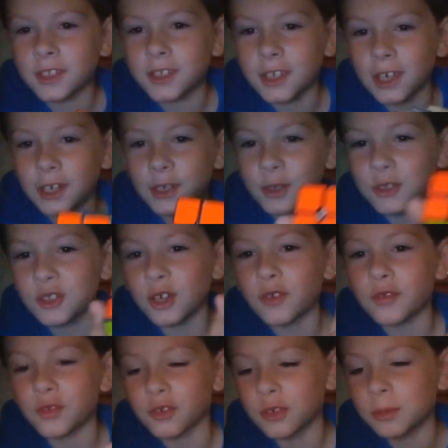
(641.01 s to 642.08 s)
Can you solve
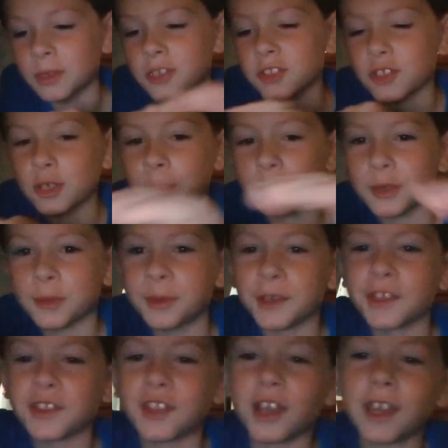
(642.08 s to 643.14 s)
a Rubik's Cube as
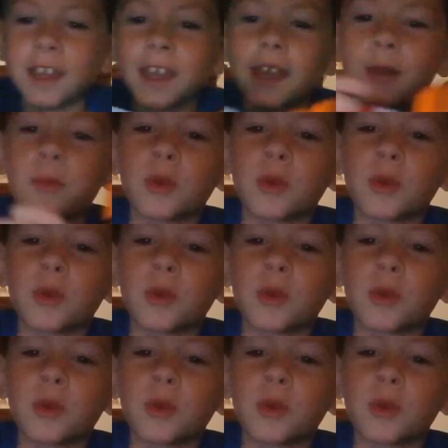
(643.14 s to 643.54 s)
quick as I can?